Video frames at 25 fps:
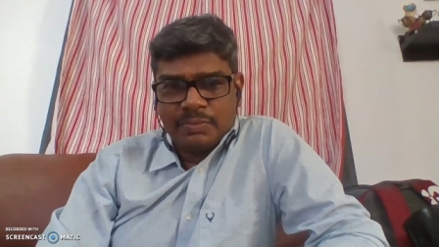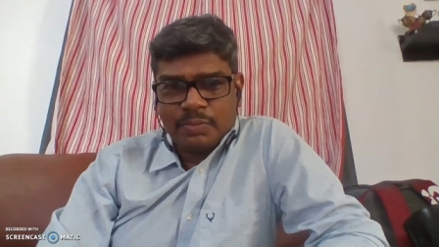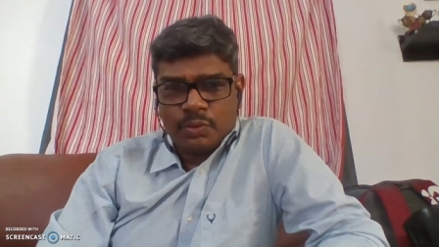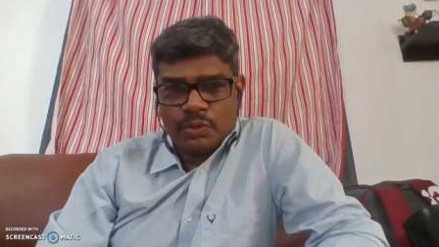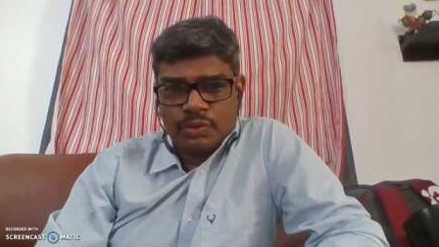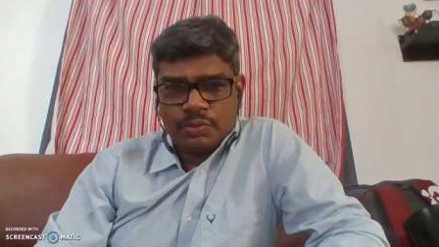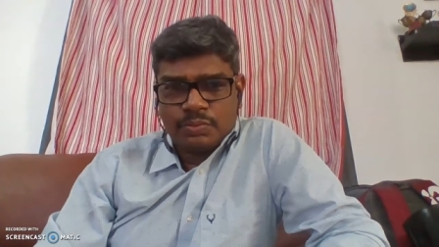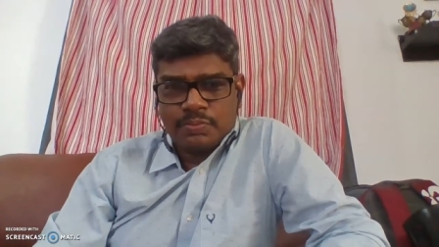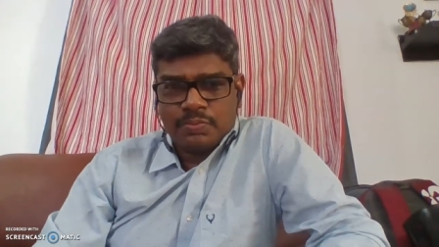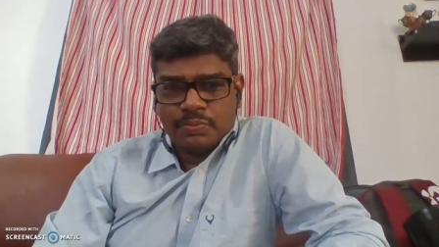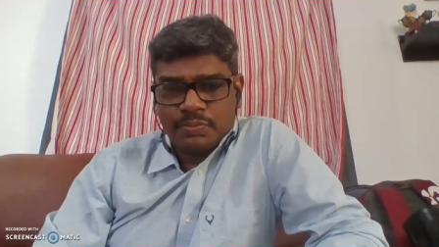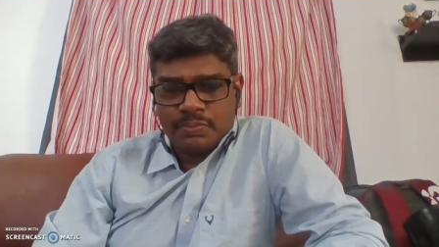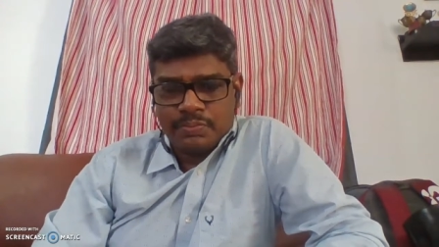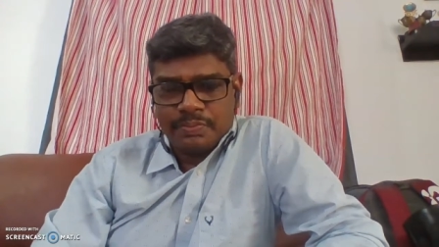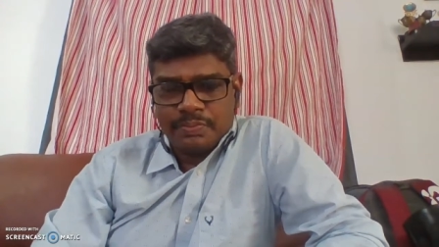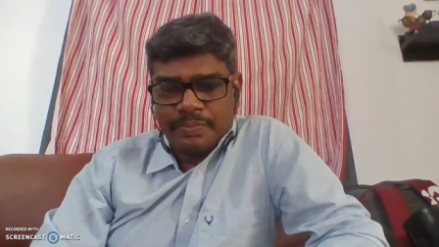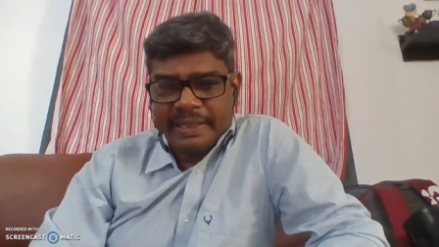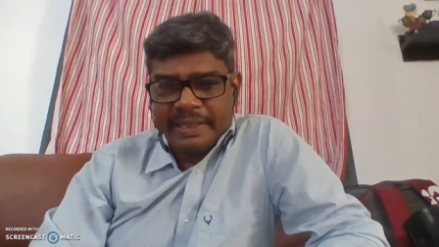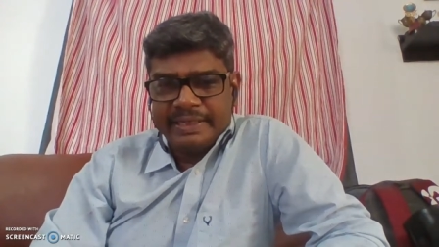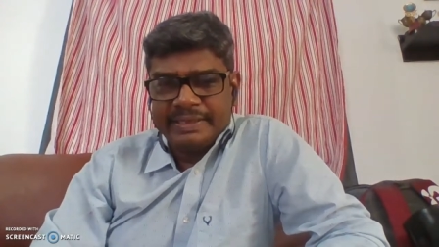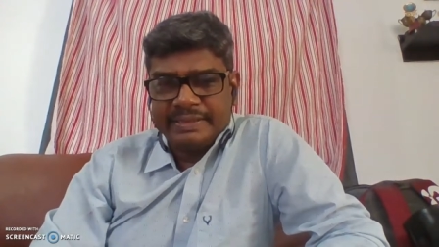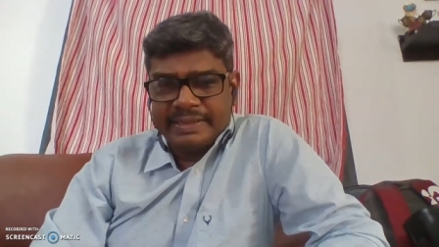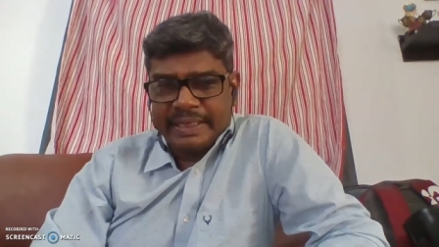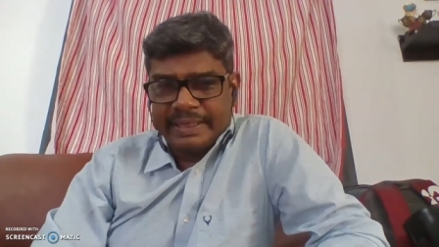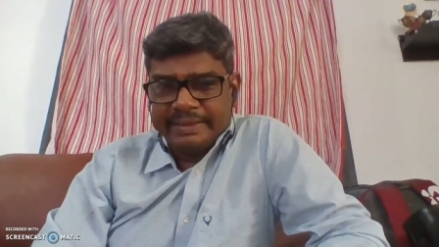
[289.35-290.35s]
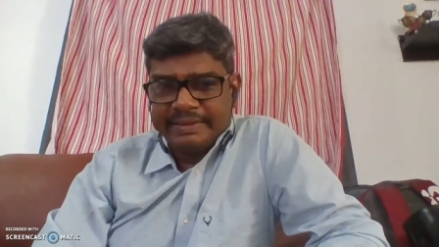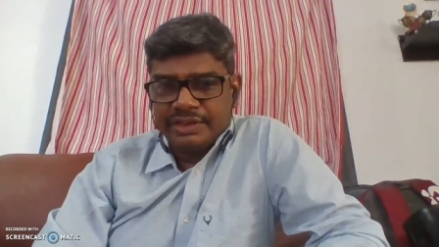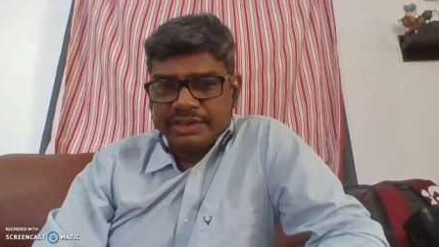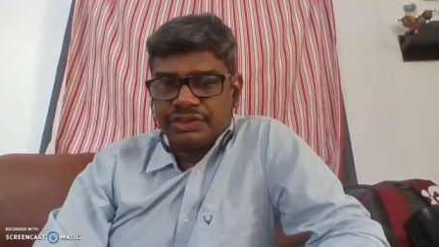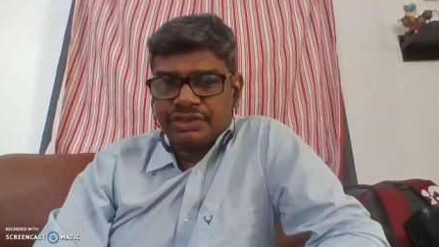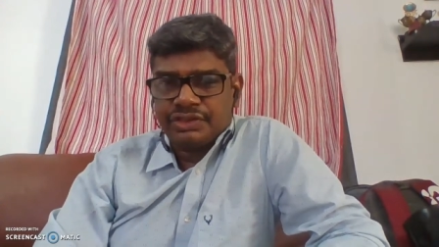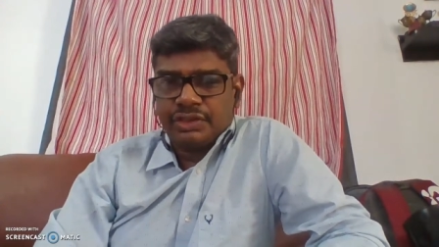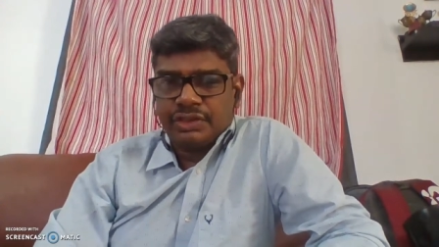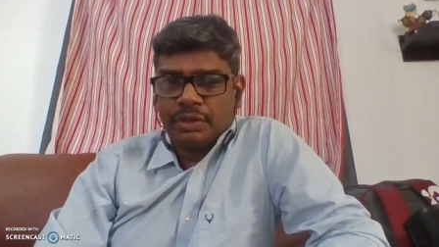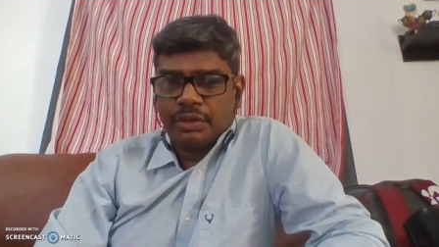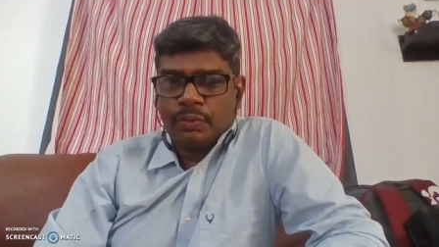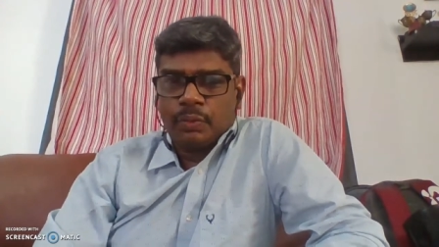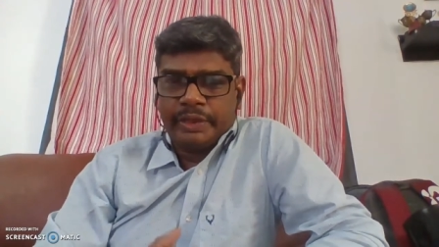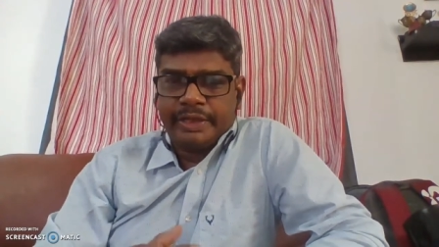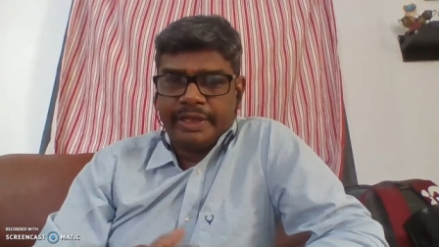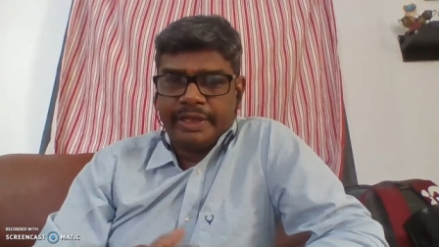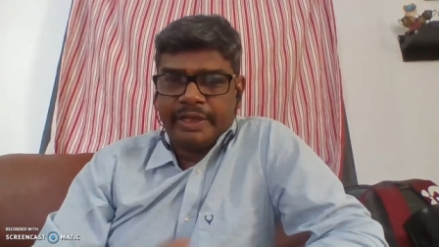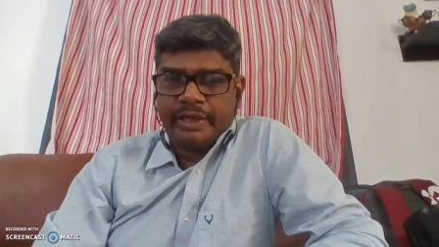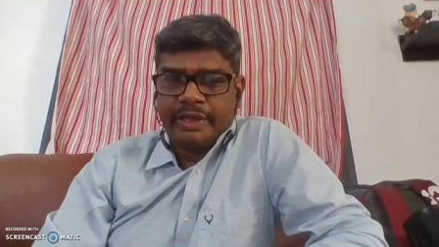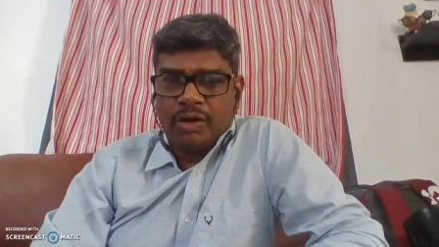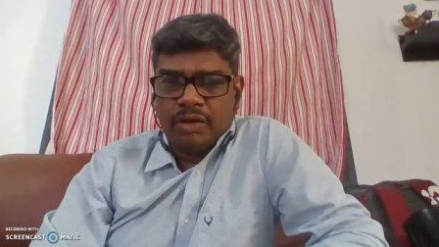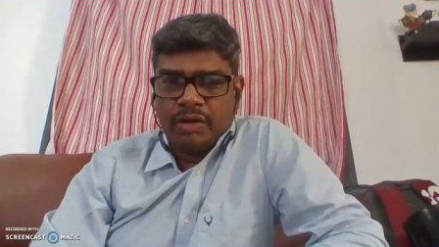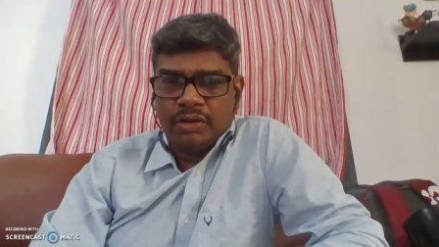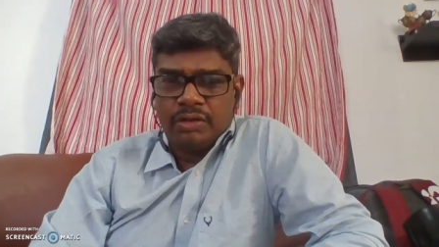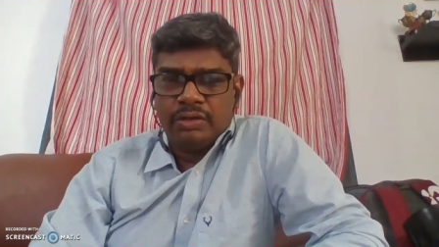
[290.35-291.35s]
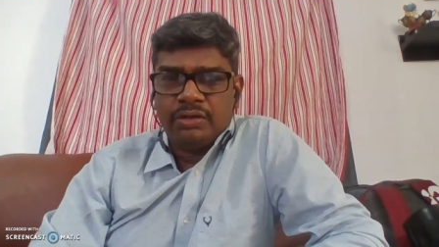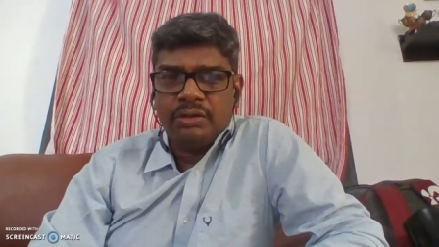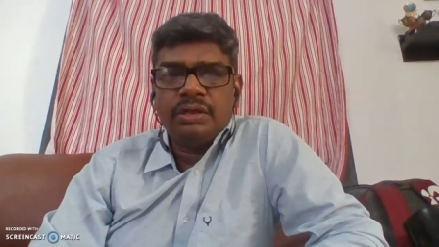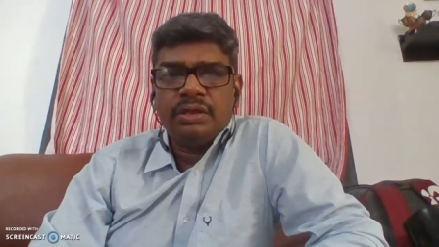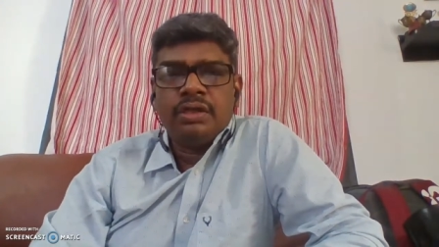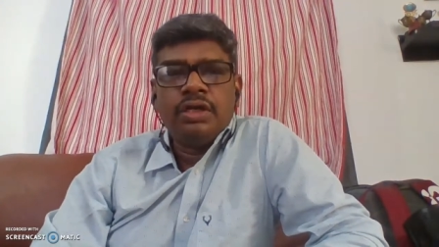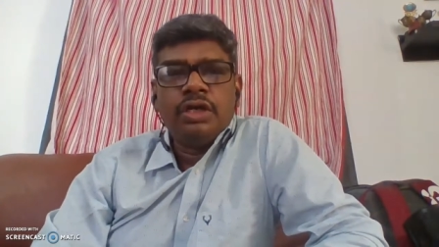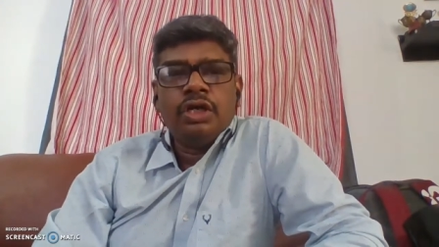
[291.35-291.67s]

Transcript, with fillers: most many scientists are working on